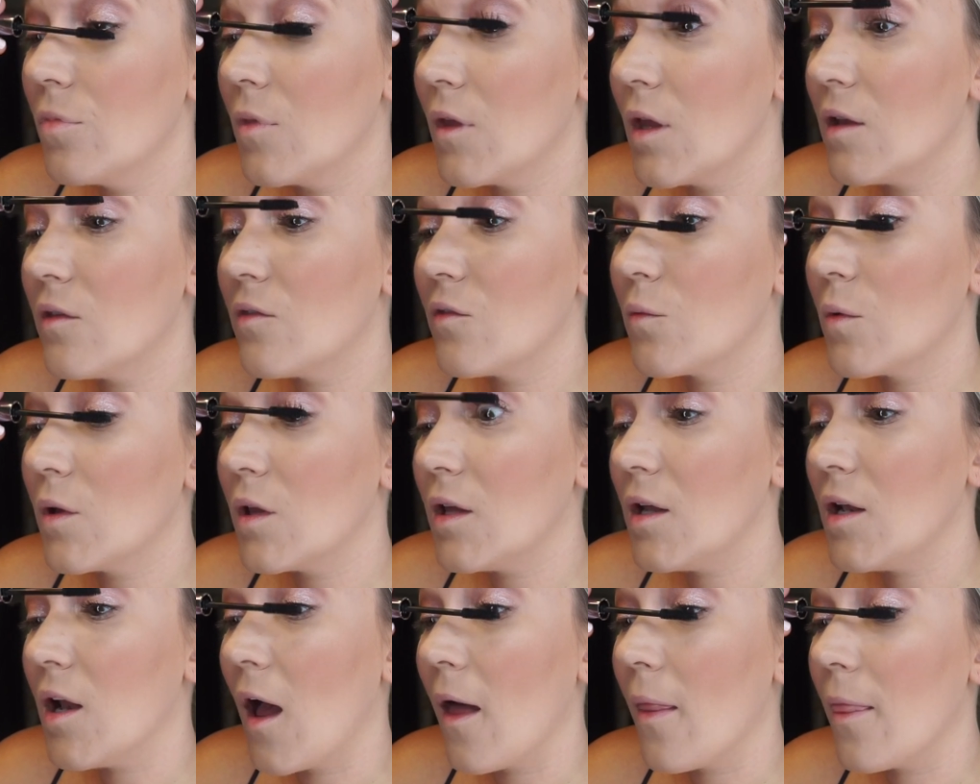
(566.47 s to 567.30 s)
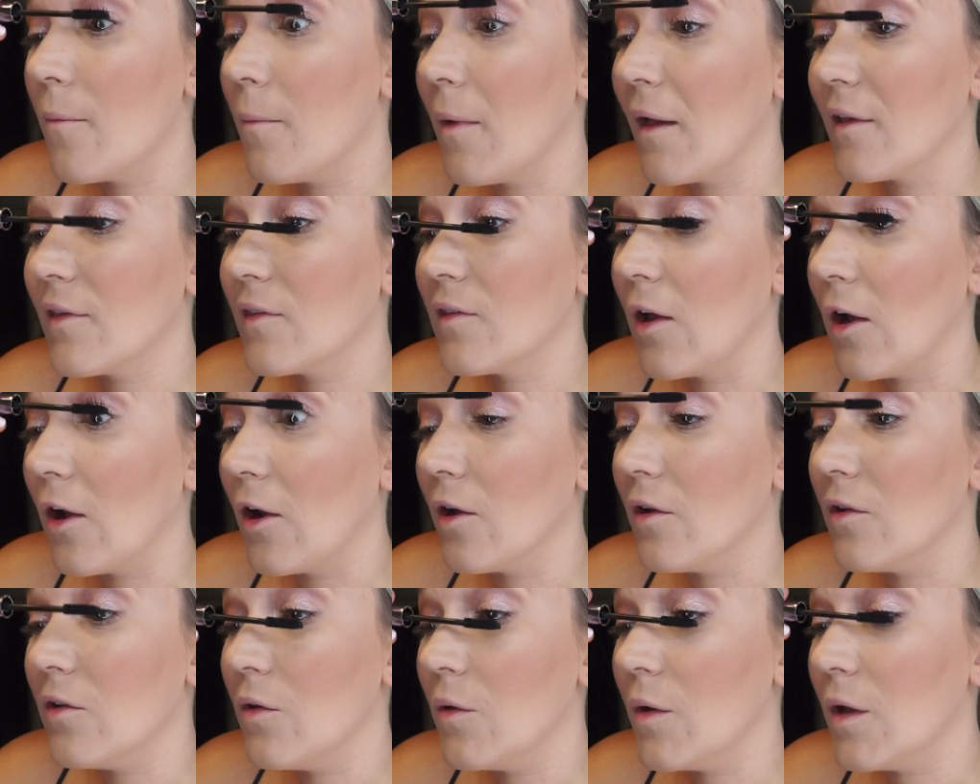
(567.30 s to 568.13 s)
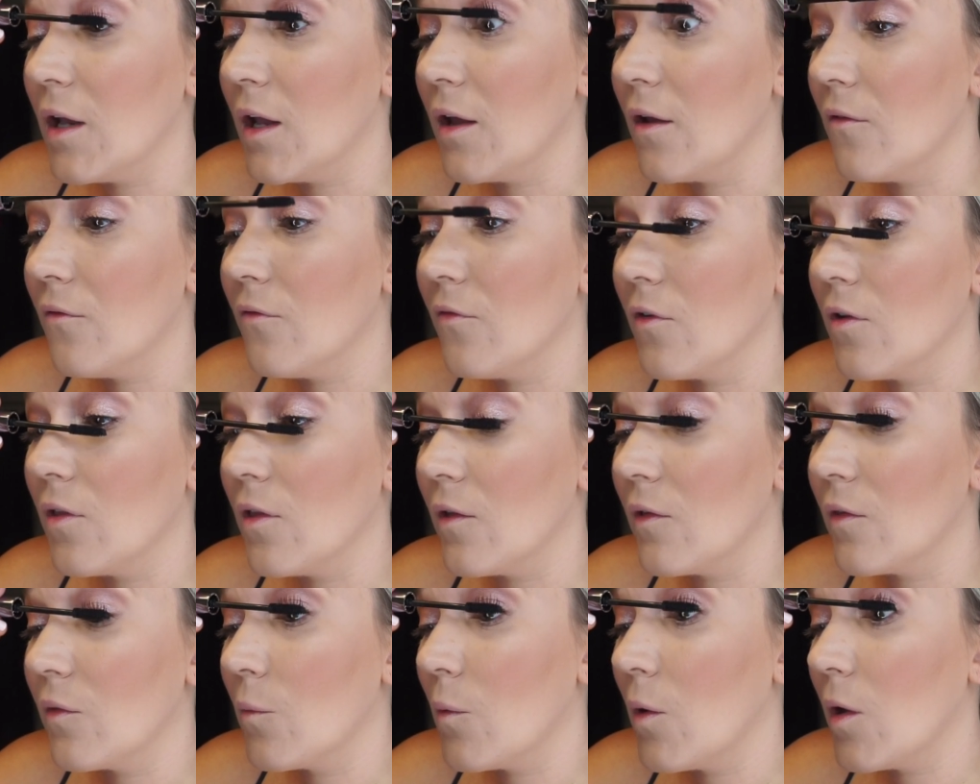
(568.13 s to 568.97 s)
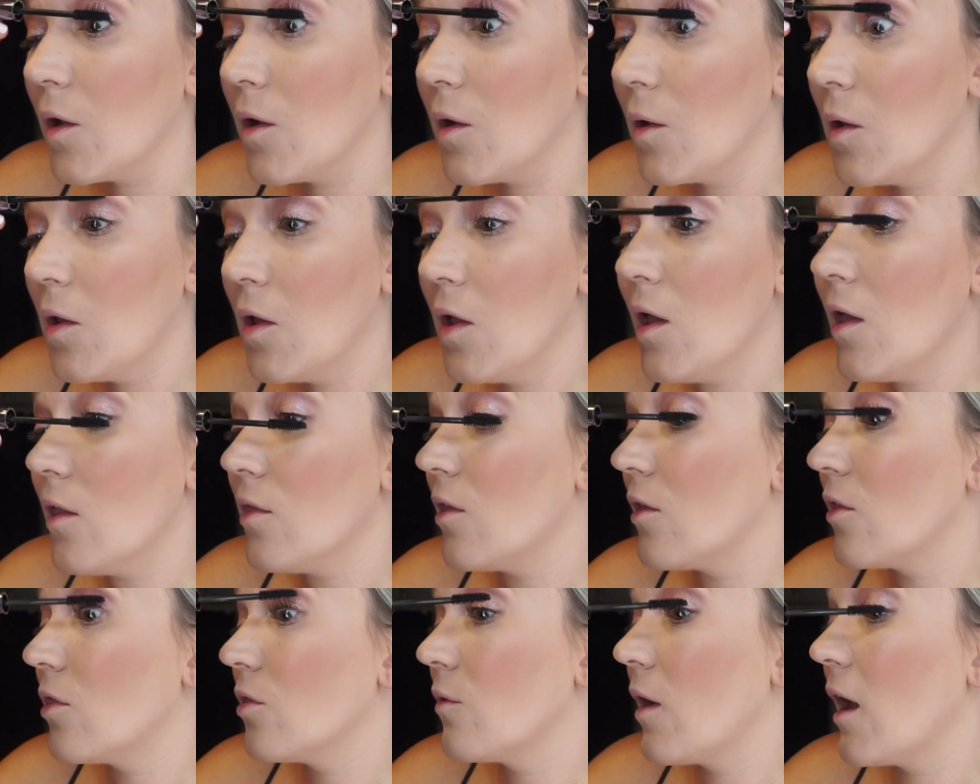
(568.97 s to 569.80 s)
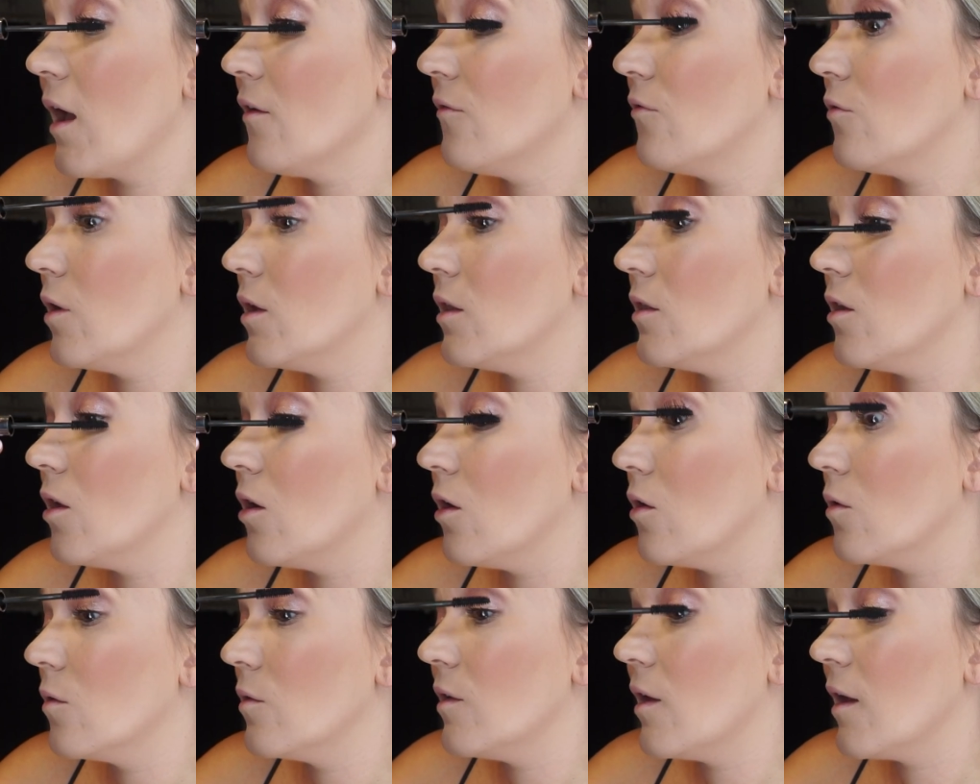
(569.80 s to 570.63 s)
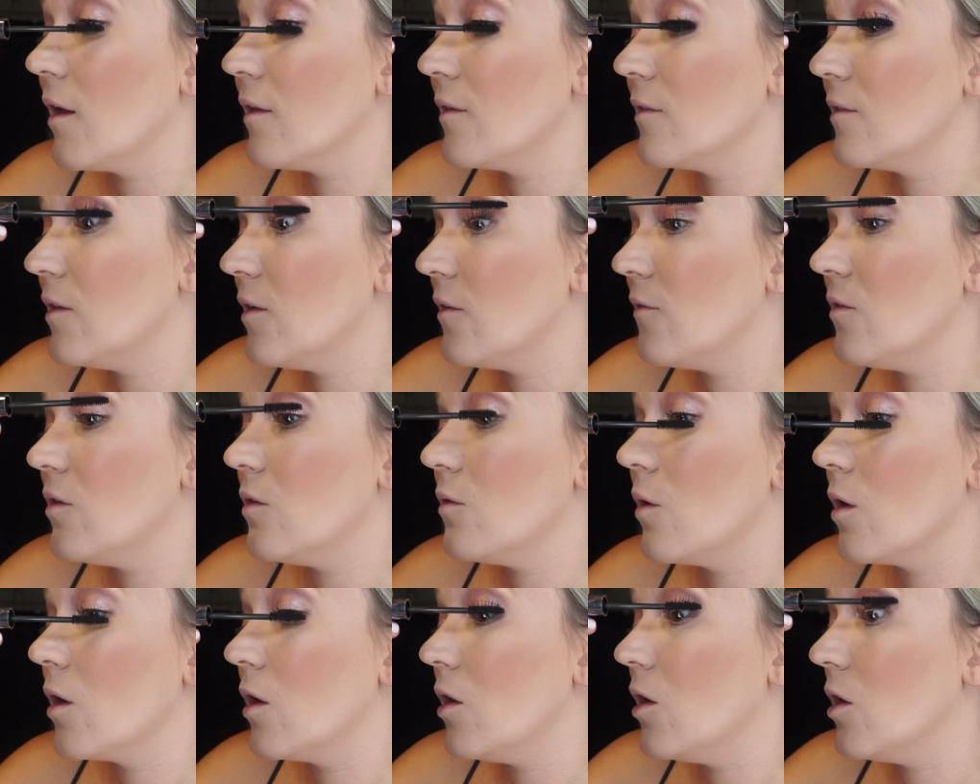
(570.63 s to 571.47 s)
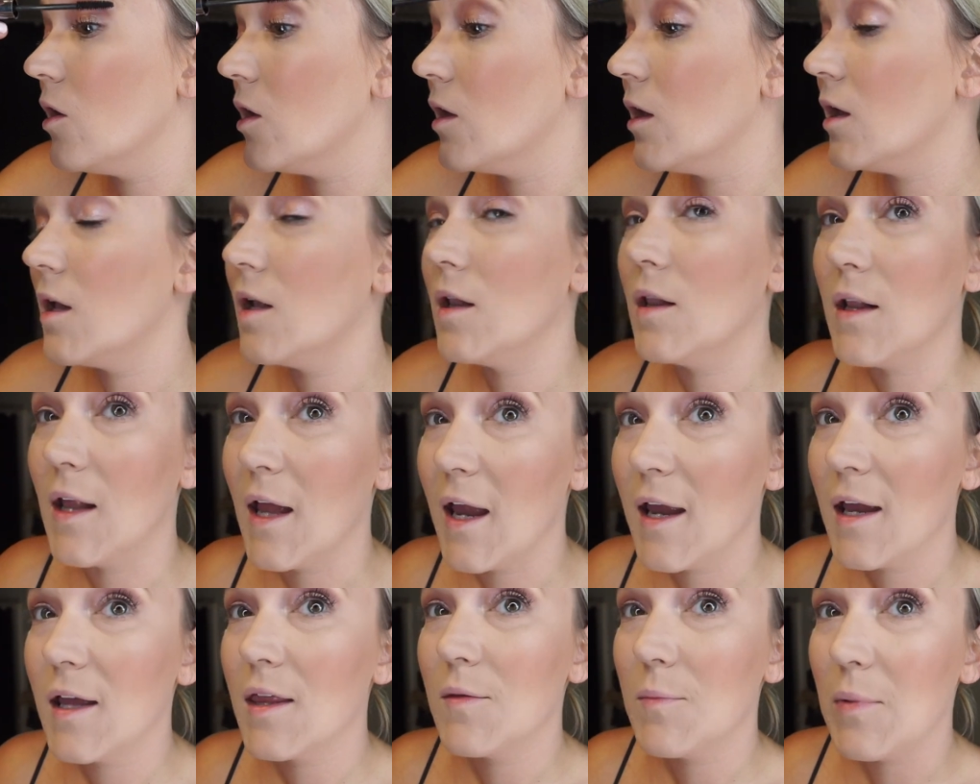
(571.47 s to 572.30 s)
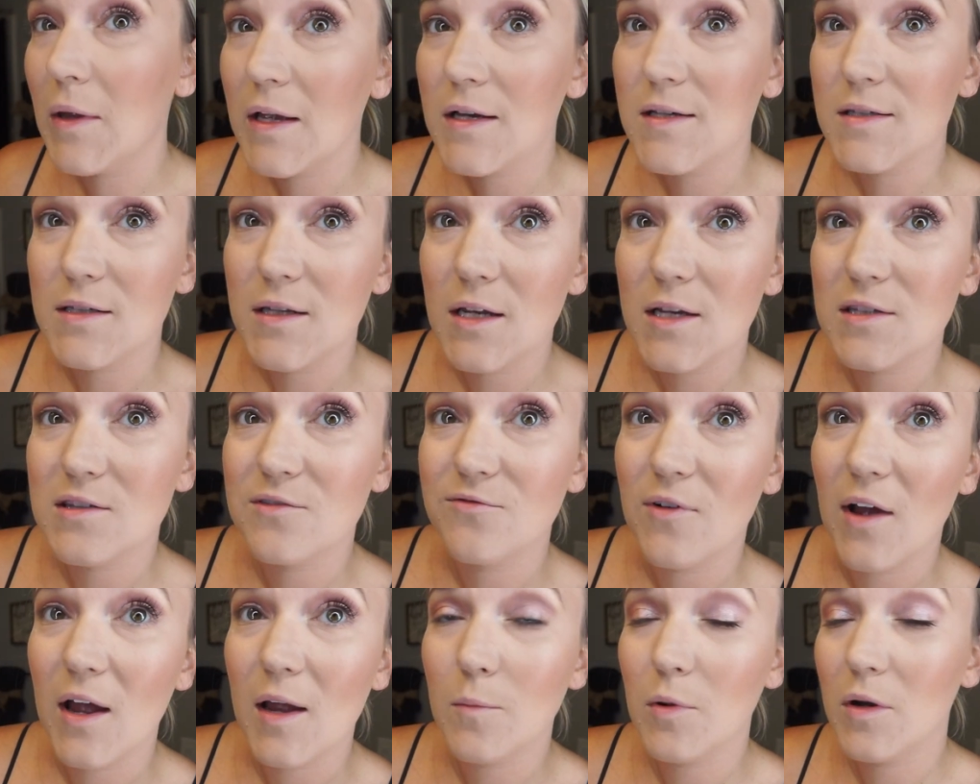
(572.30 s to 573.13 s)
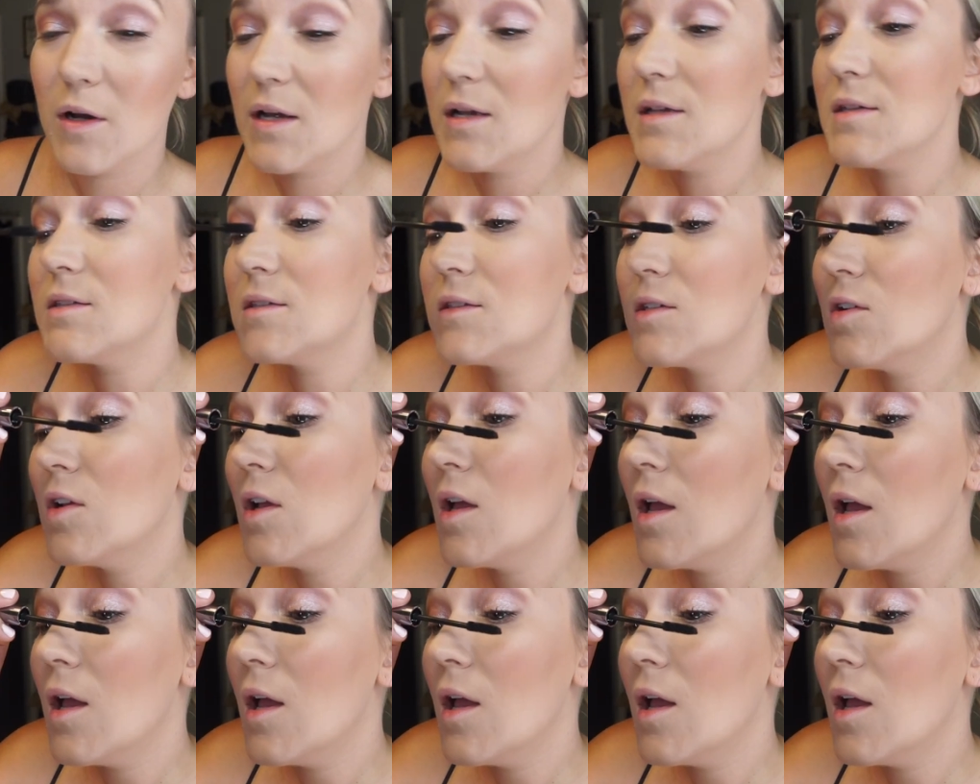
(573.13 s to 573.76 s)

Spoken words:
It's really not the mascara doing it for this one. The Thrive one, though, does give you a good length because it is fibrous.